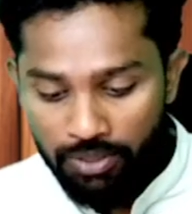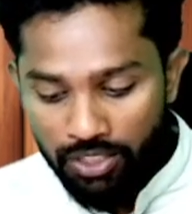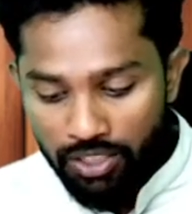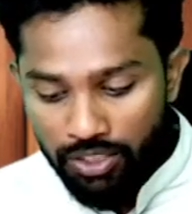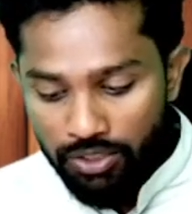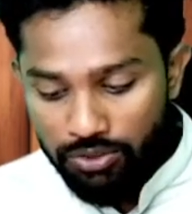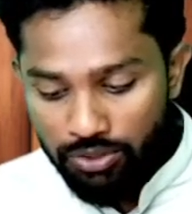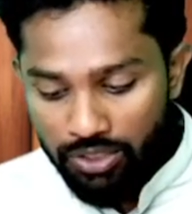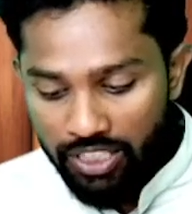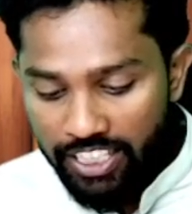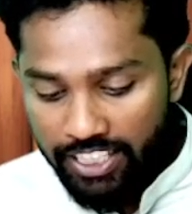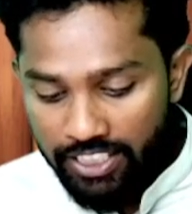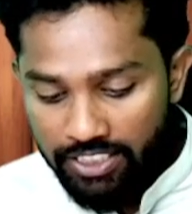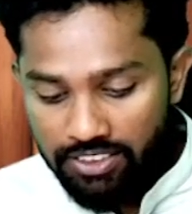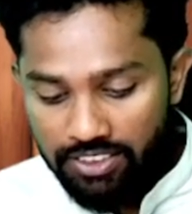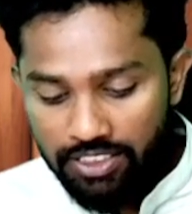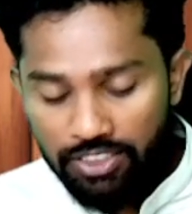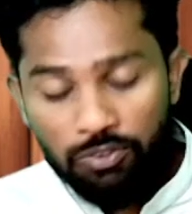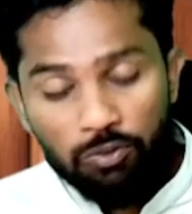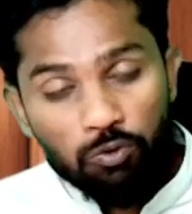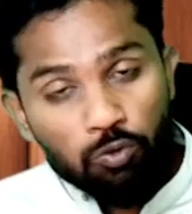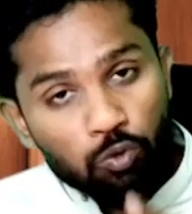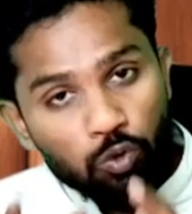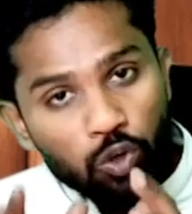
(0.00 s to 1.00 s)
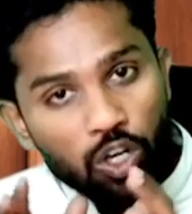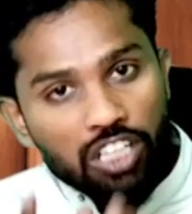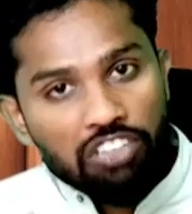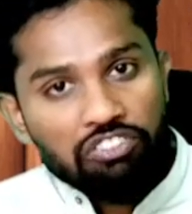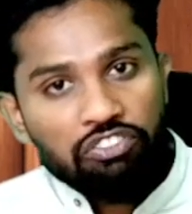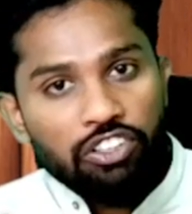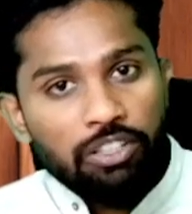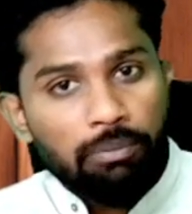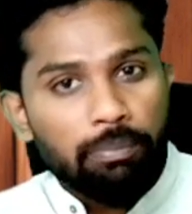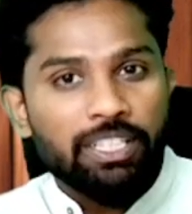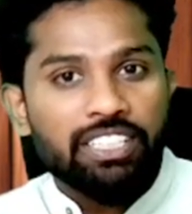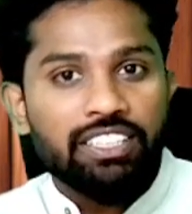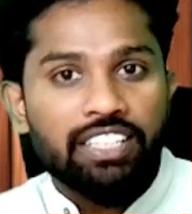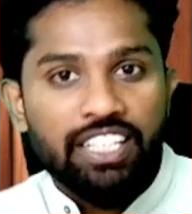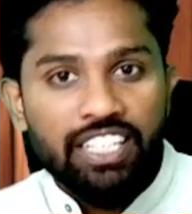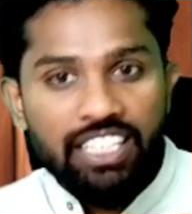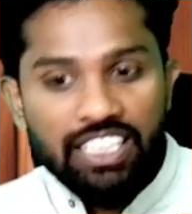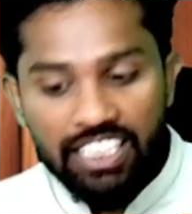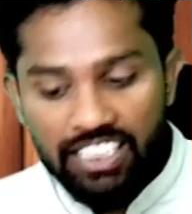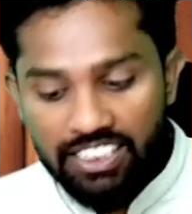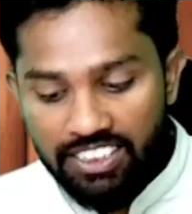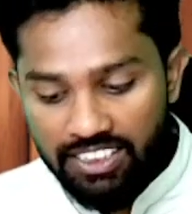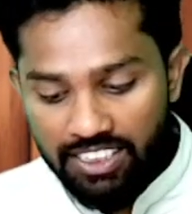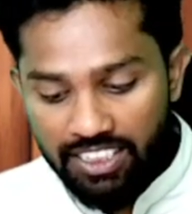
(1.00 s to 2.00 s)
So let us see what will be there in
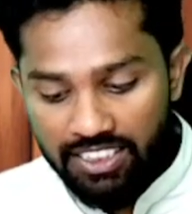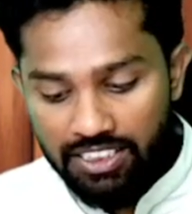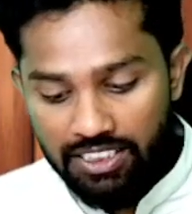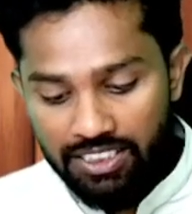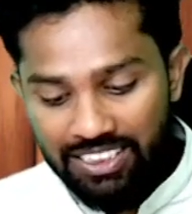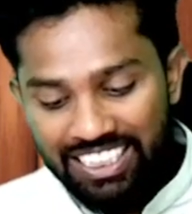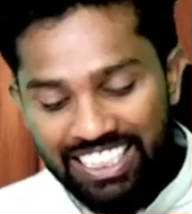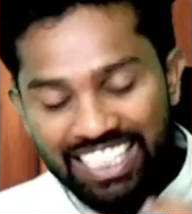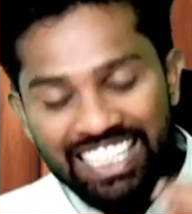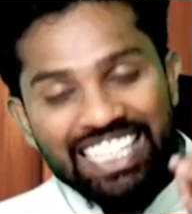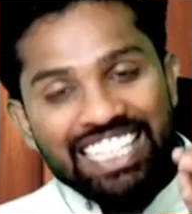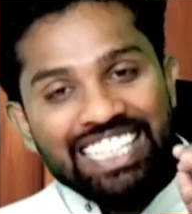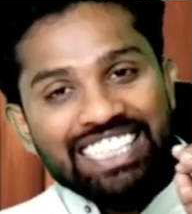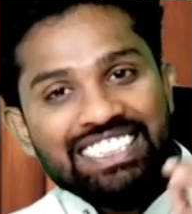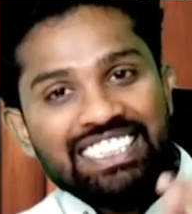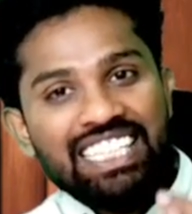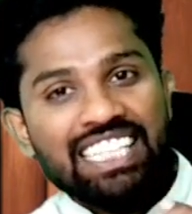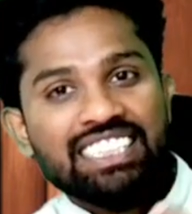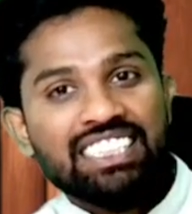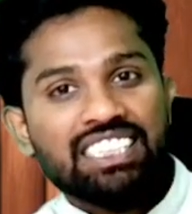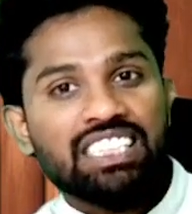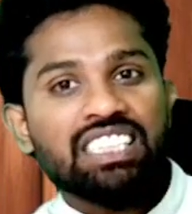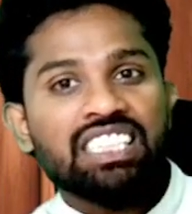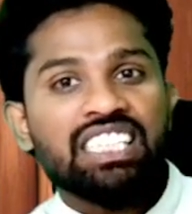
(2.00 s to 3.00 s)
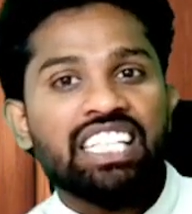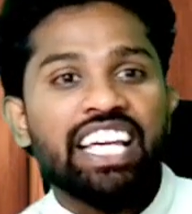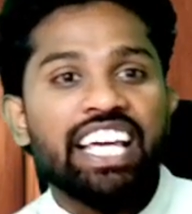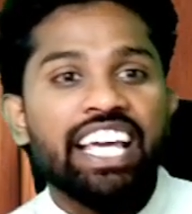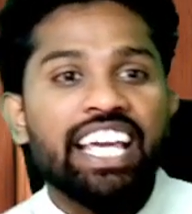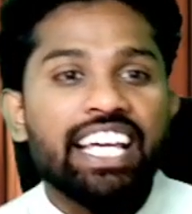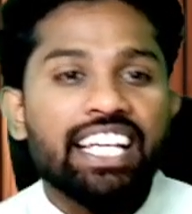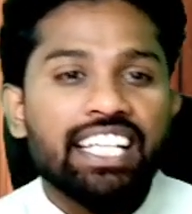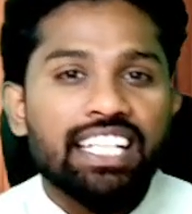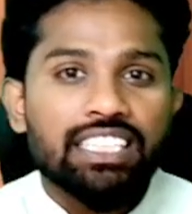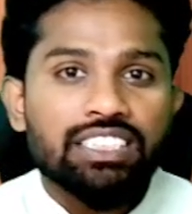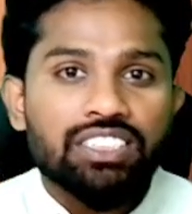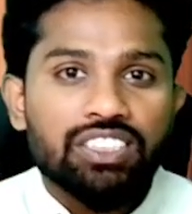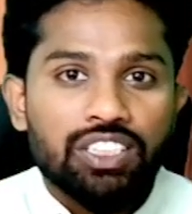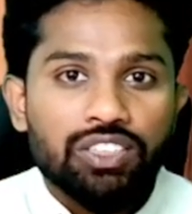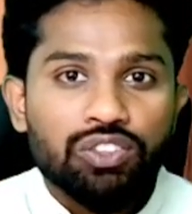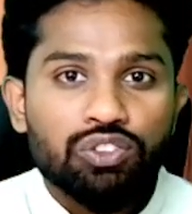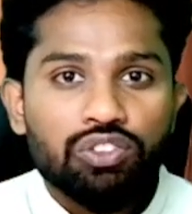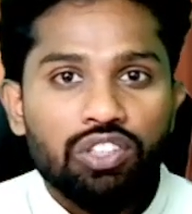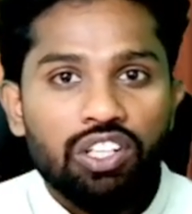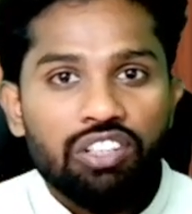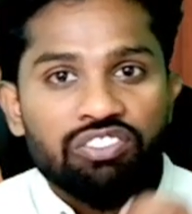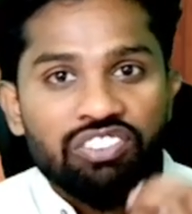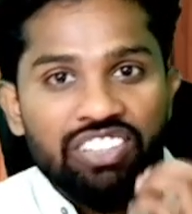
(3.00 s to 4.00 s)
each section. Section A consists
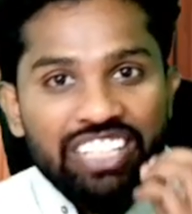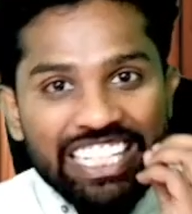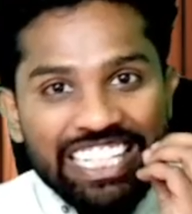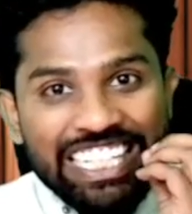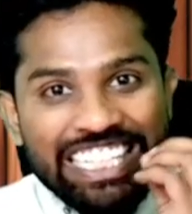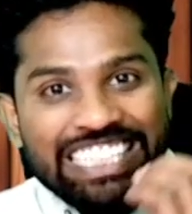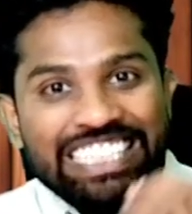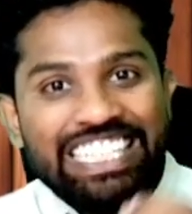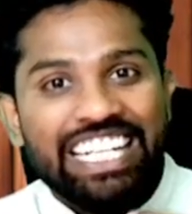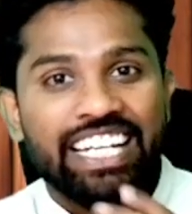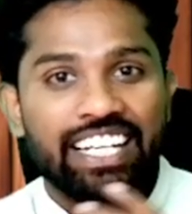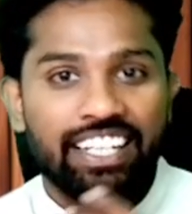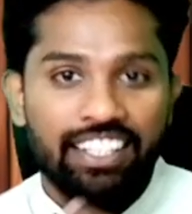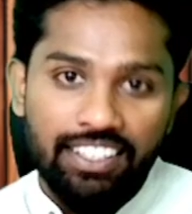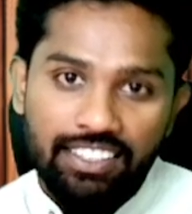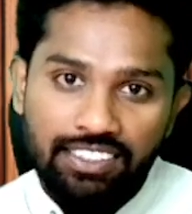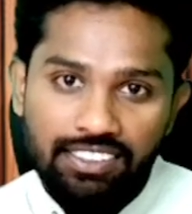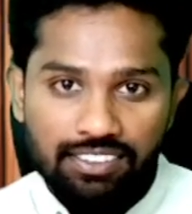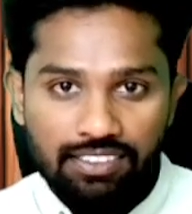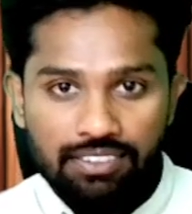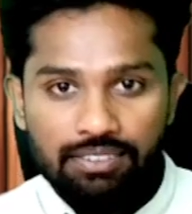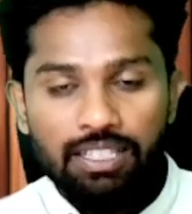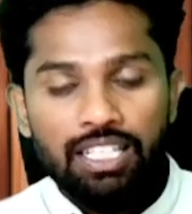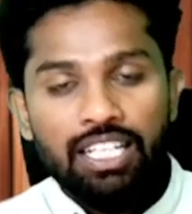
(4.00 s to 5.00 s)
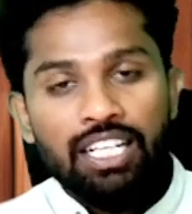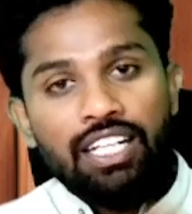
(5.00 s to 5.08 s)
of indices.